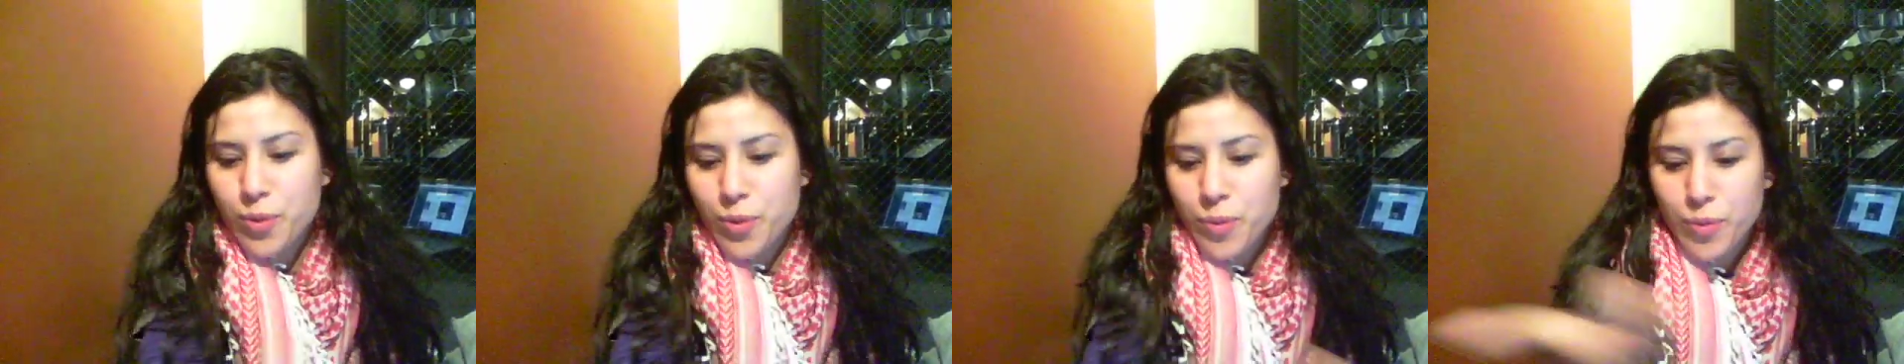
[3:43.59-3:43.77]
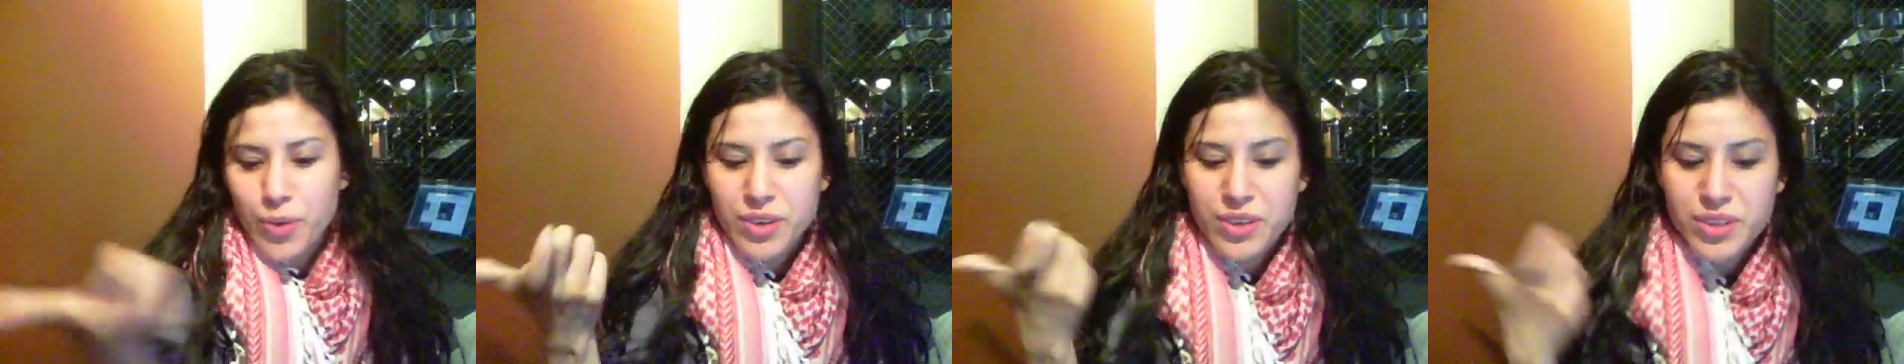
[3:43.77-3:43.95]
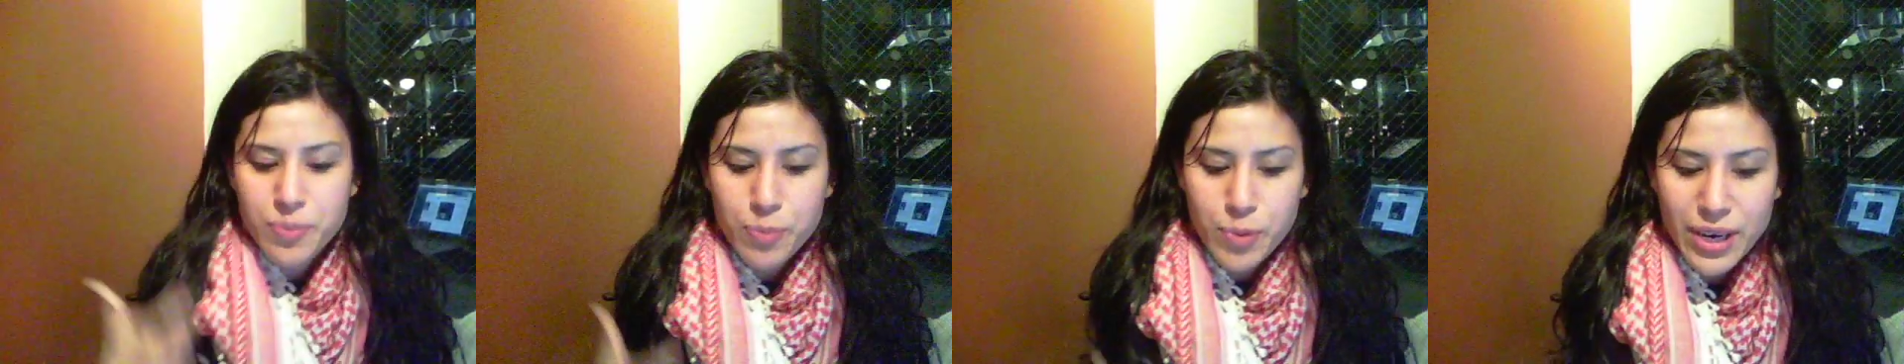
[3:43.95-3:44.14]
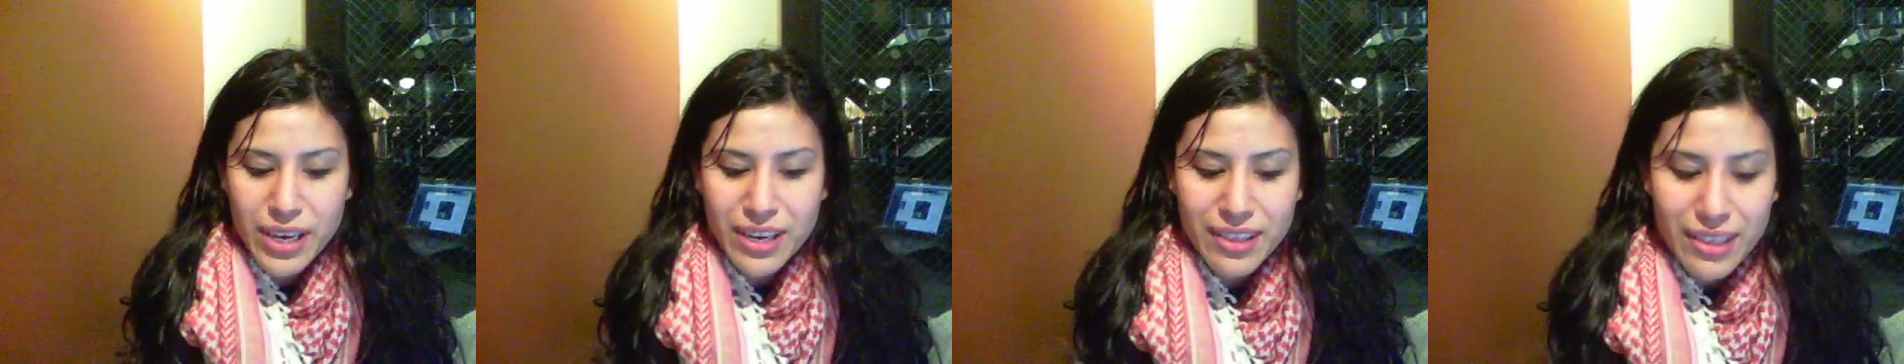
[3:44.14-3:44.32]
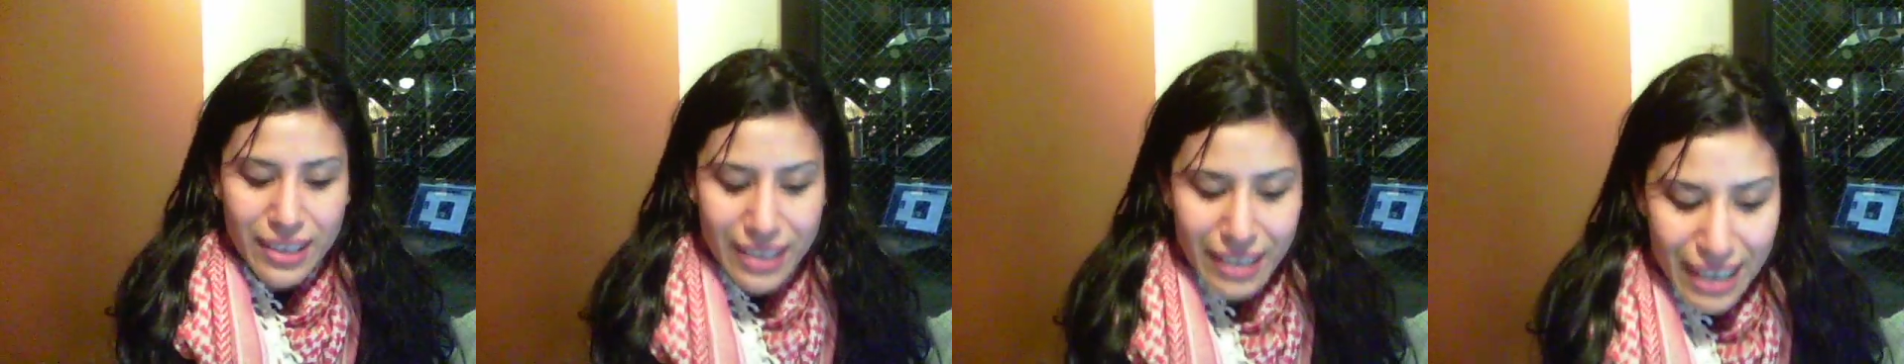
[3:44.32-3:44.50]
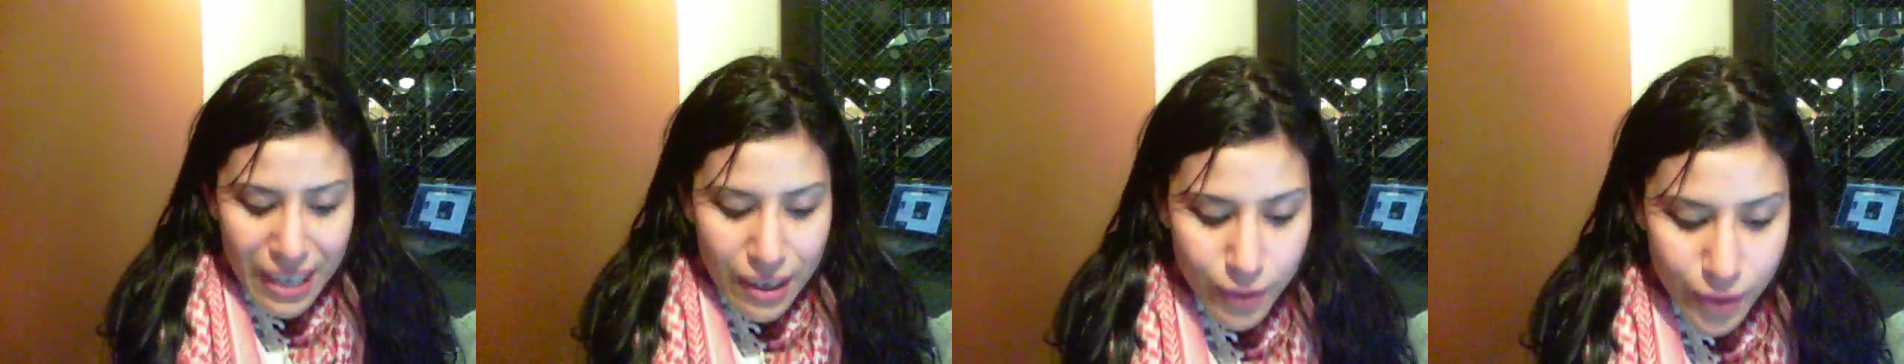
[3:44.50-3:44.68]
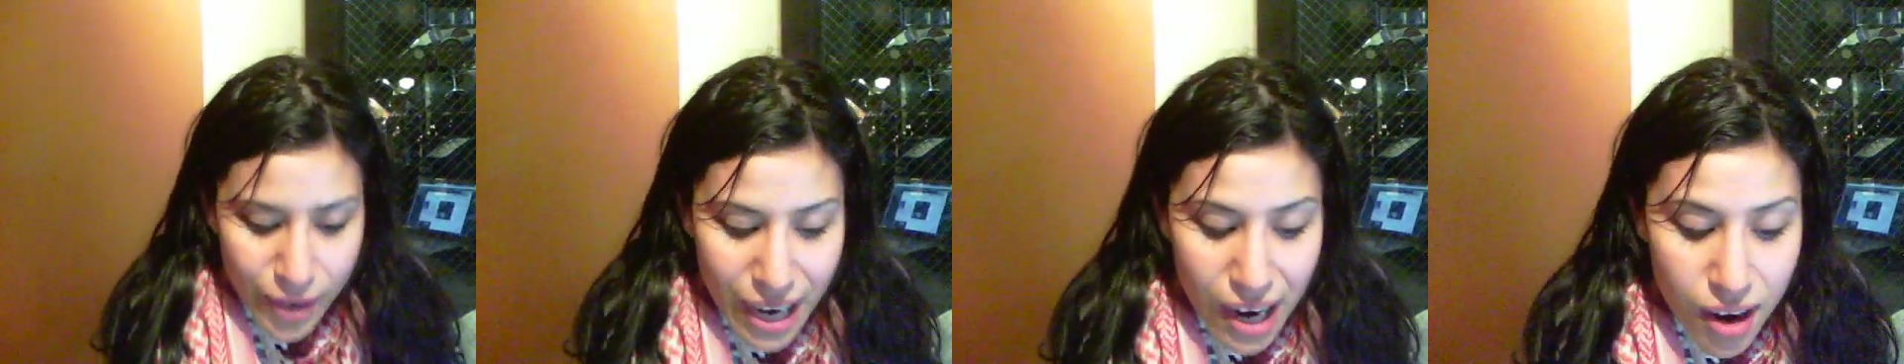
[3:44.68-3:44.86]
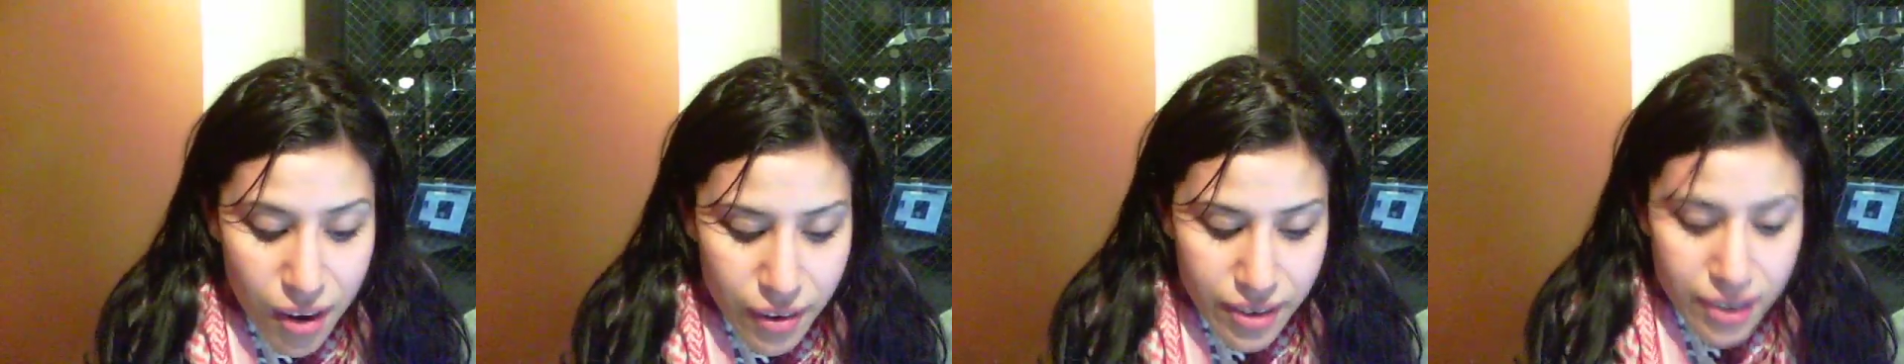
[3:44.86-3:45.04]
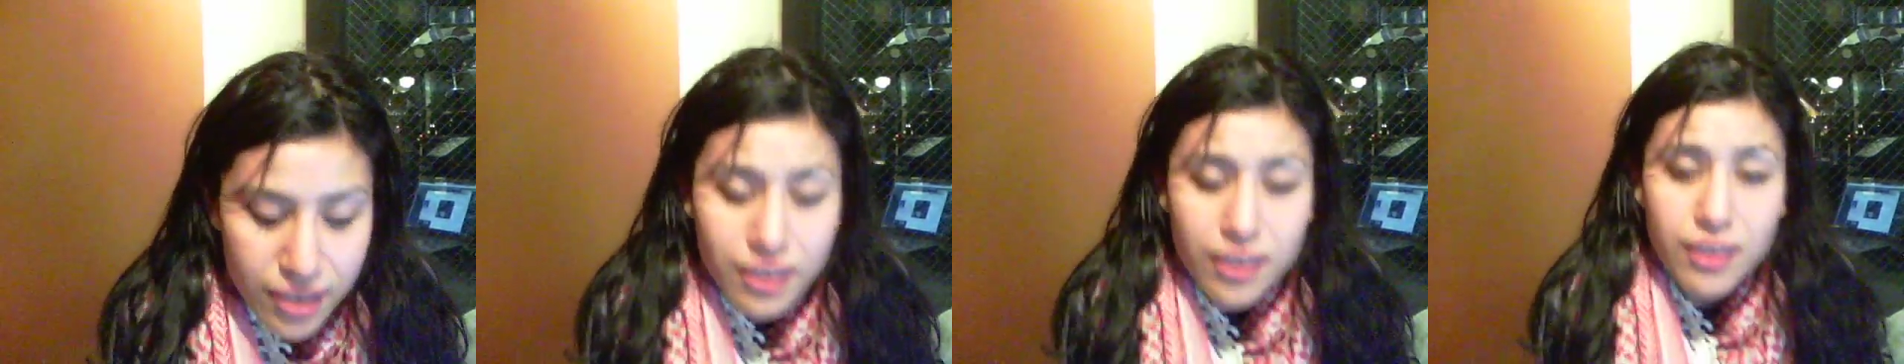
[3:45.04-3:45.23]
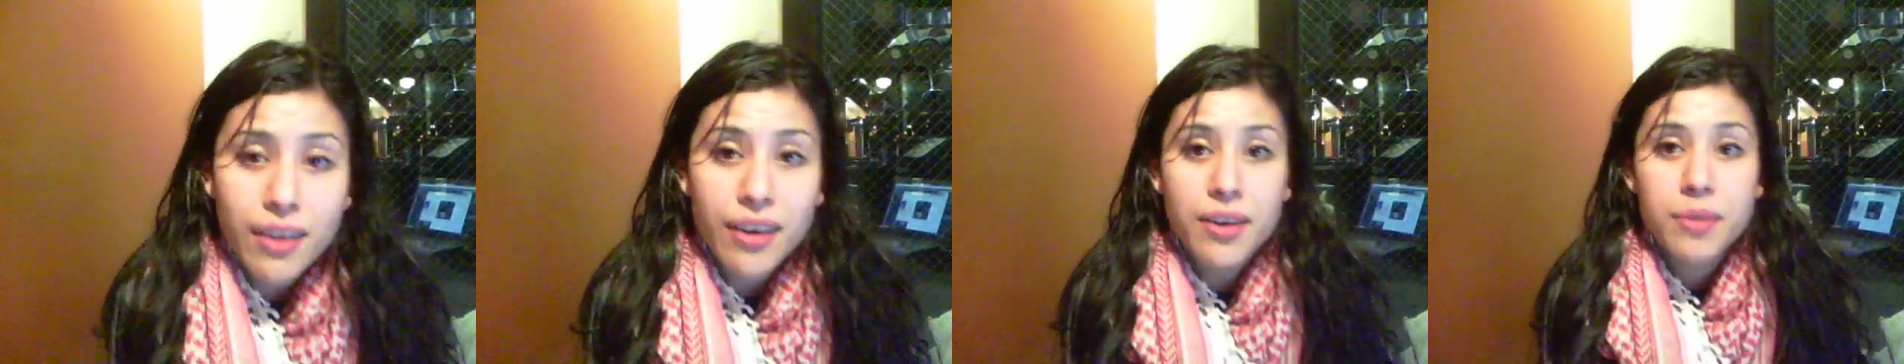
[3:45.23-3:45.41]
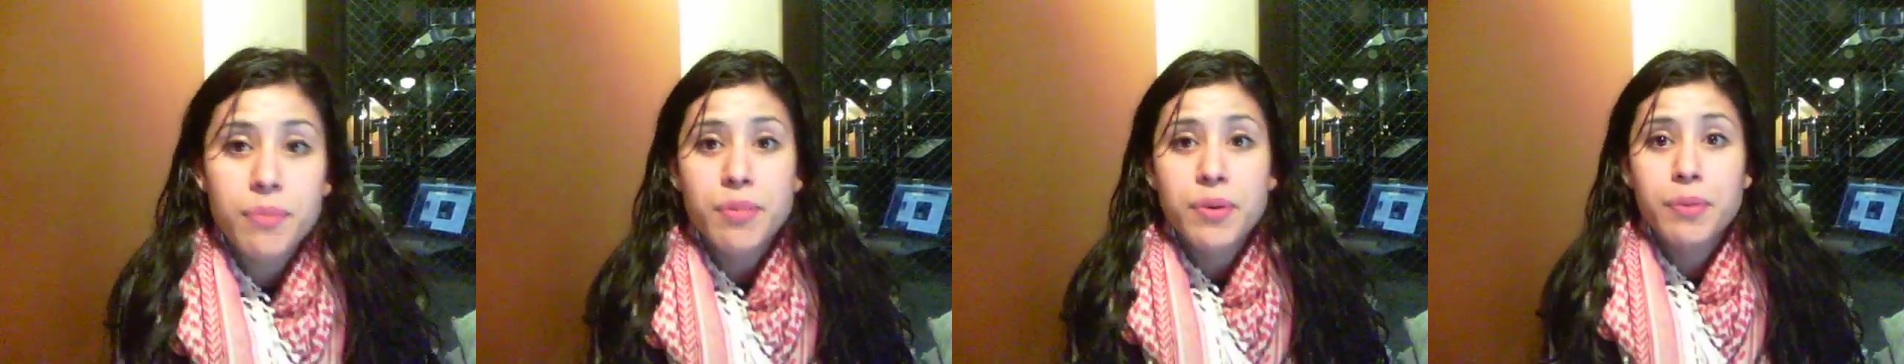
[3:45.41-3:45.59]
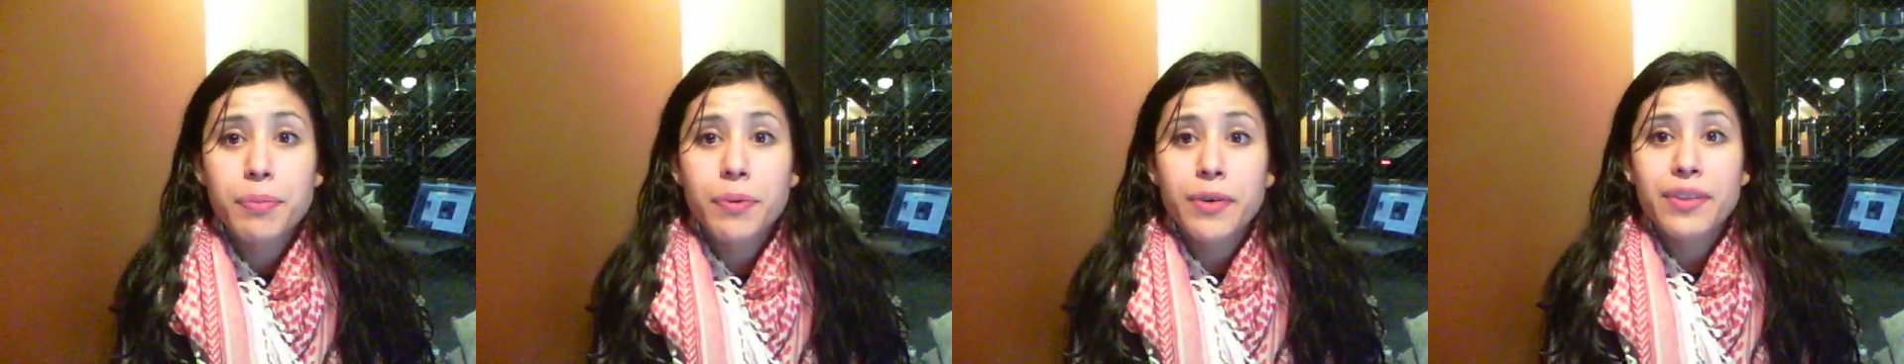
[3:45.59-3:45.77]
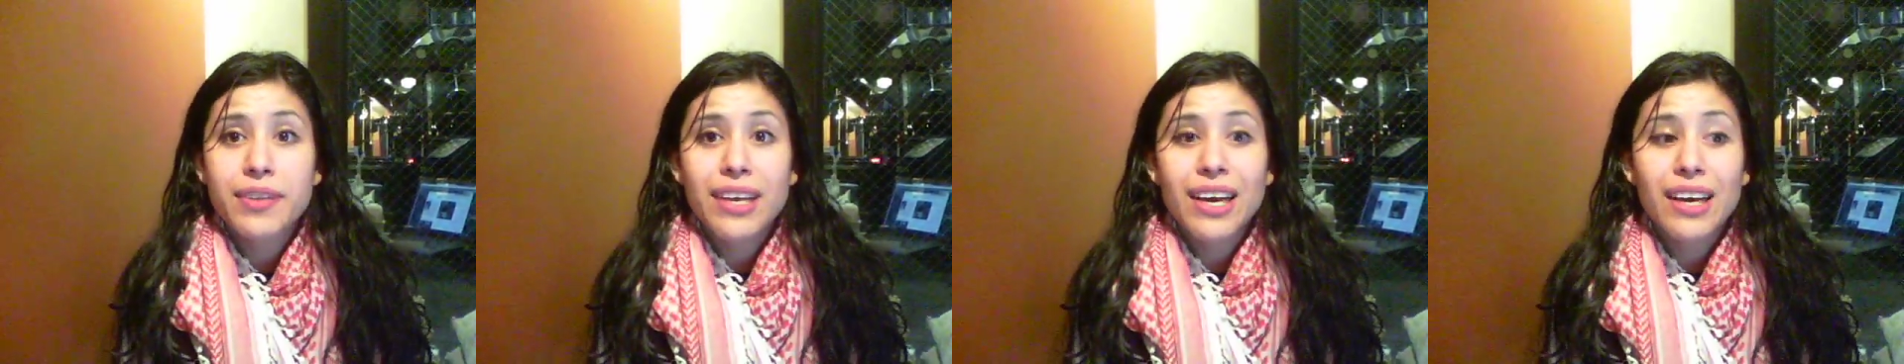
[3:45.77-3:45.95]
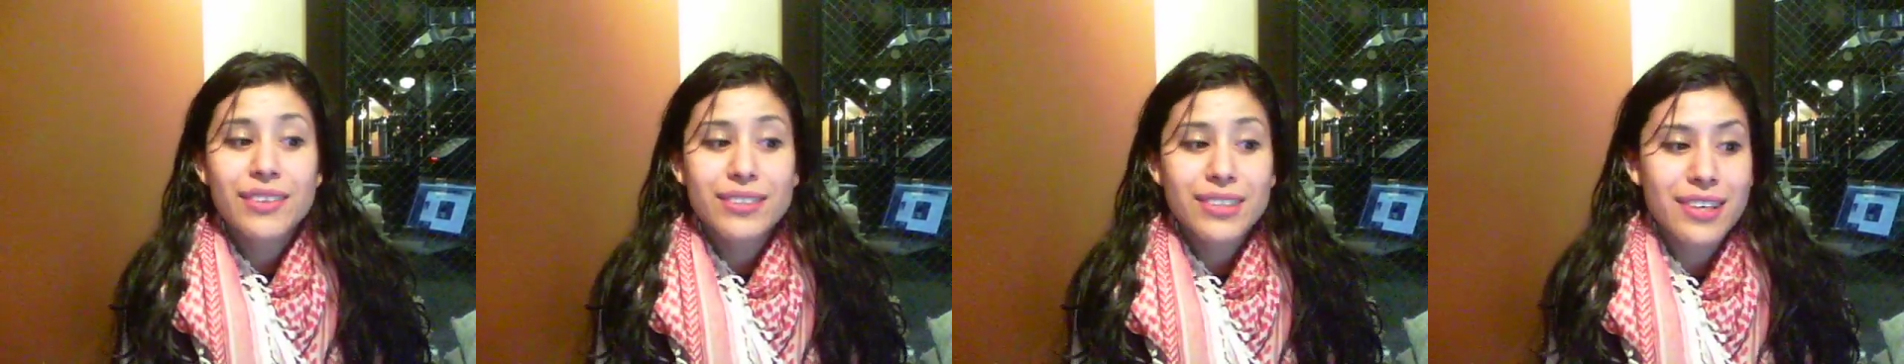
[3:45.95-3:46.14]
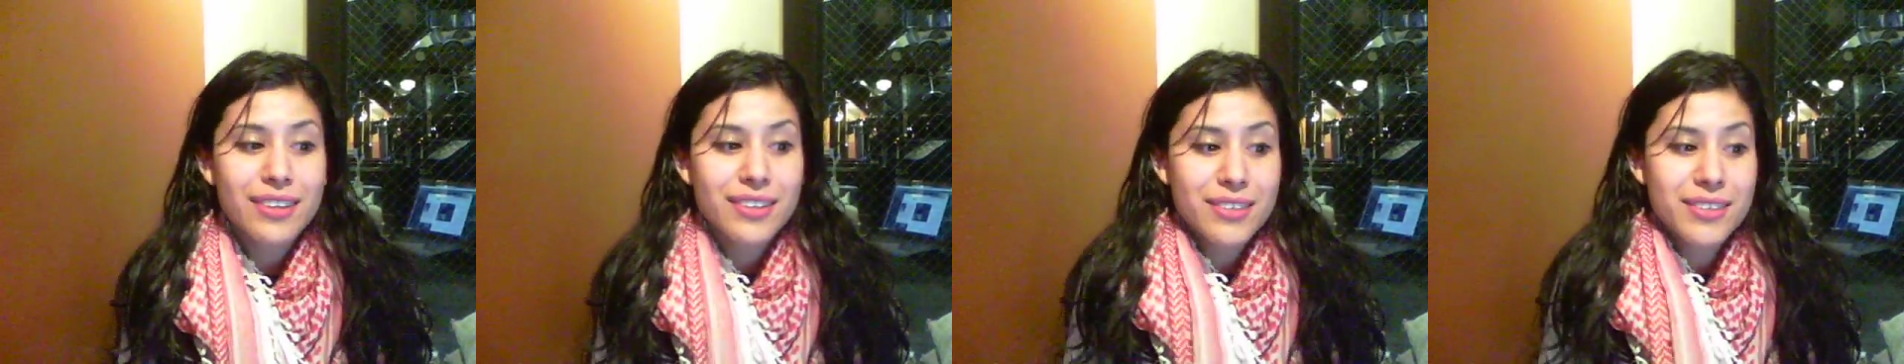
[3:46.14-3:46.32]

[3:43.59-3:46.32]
would spray in the crowd, and a lot of people on the outside.